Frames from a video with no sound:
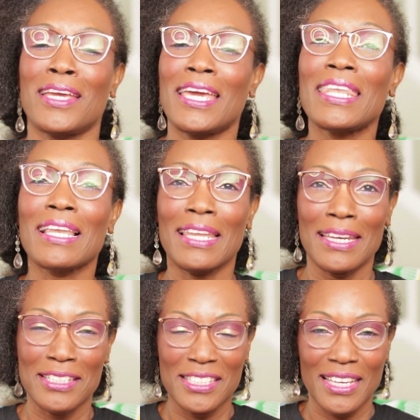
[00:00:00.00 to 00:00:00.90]
In the
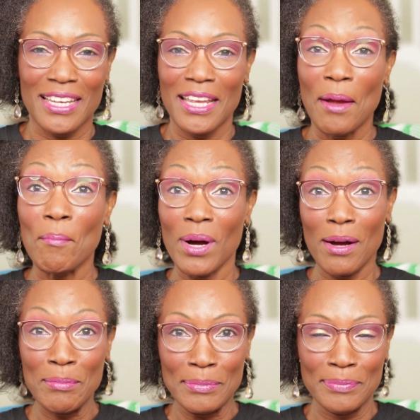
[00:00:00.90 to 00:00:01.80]
letter said,
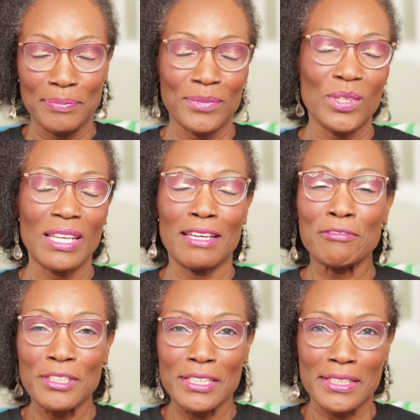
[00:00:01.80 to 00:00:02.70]
Mom, you
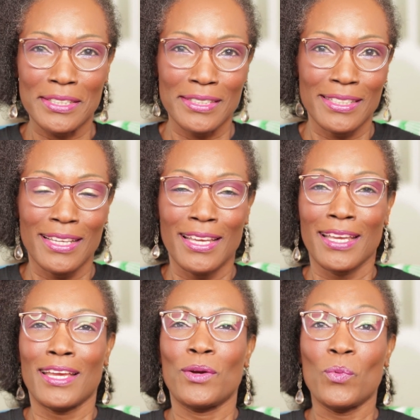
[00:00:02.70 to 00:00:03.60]
left us.
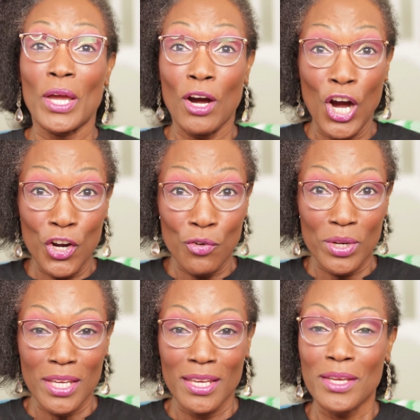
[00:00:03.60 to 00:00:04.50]
We're
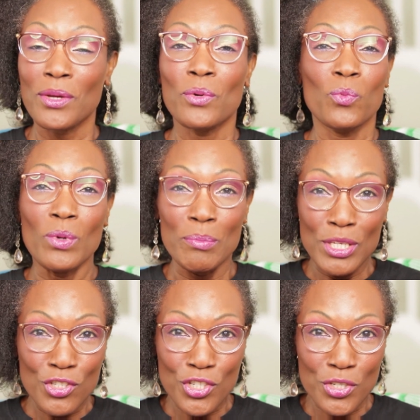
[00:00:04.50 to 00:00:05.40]
hungry. We
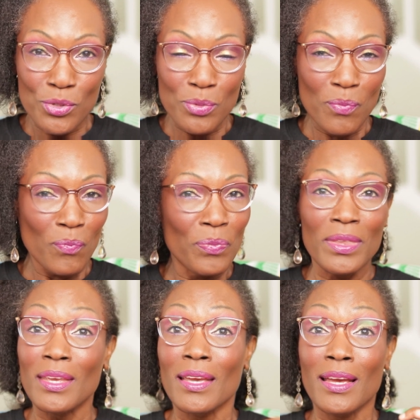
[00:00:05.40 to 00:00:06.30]
miss you.
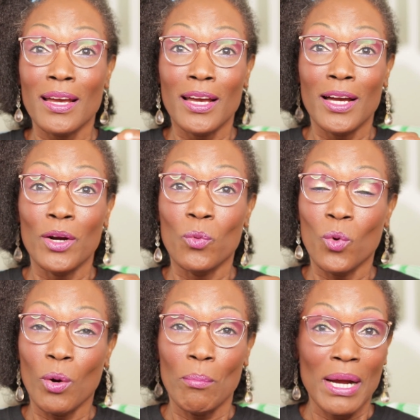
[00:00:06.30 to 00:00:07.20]

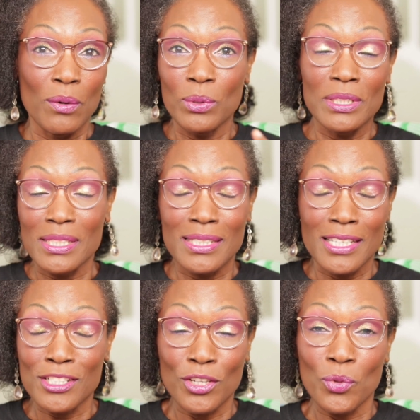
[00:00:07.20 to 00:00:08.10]
My older
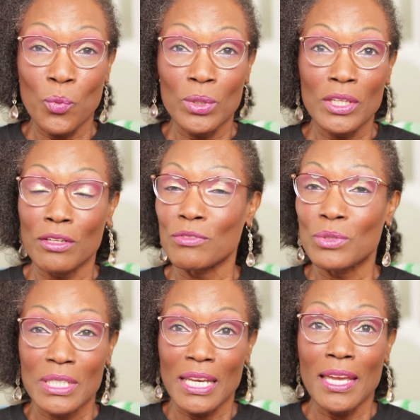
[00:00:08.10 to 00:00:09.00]
sister is not old enough
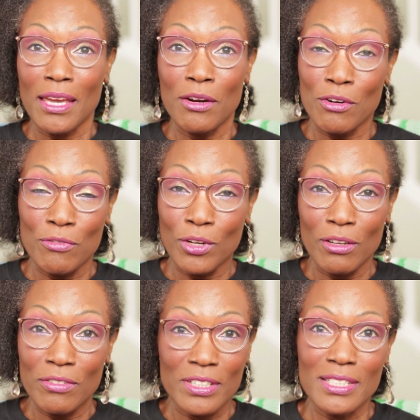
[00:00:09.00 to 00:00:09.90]
to take care of
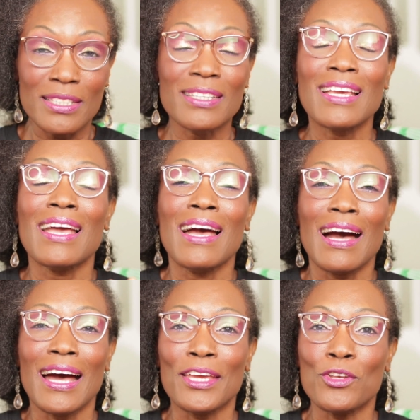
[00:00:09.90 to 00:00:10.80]
all of us.
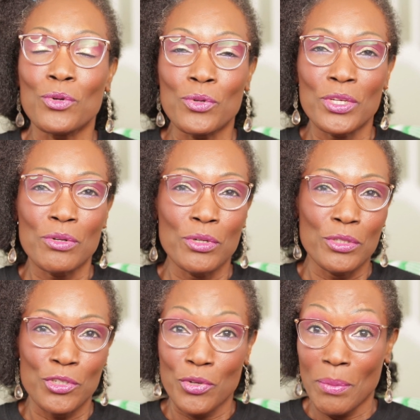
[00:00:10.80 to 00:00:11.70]
I know you're
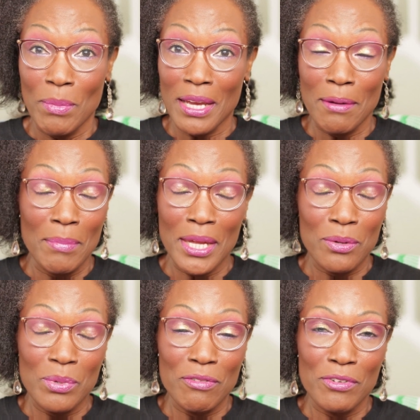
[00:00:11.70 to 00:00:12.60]
going to try and make a
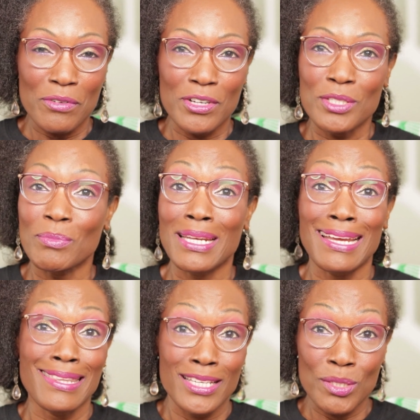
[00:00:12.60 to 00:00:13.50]
better way for us, but
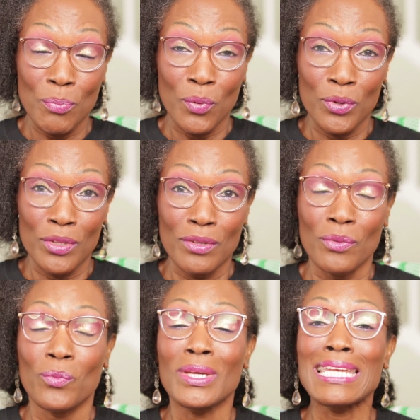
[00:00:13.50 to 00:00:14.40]
at this point,
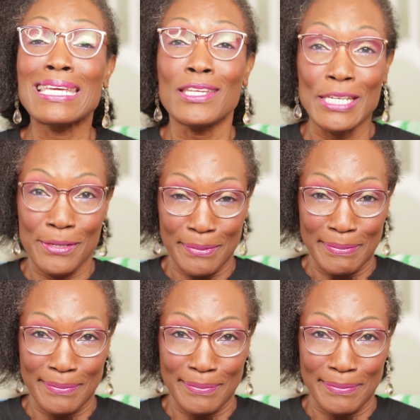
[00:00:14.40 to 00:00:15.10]
we need you.